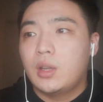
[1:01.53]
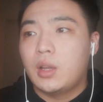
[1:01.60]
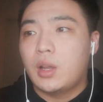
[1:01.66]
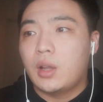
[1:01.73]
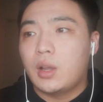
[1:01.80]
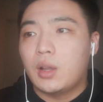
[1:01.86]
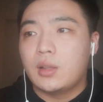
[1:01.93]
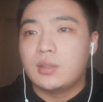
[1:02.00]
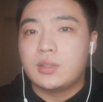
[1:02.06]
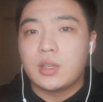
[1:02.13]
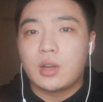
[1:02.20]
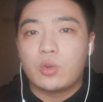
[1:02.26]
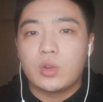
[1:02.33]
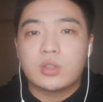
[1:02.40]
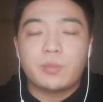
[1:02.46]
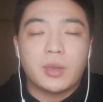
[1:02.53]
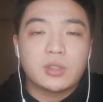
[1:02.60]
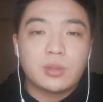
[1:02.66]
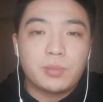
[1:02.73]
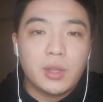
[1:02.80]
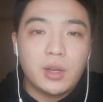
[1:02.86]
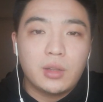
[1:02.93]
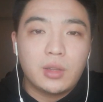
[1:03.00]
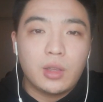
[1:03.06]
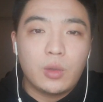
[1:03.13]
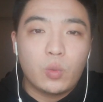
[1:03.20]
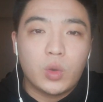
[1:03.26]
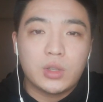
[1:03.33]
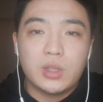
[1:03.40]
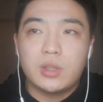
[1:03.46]
their responsibility,
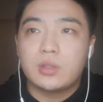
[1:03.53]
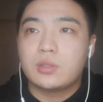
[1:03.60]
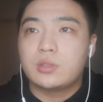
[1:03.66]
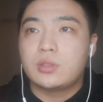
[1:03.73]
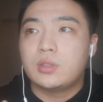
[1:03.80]
what is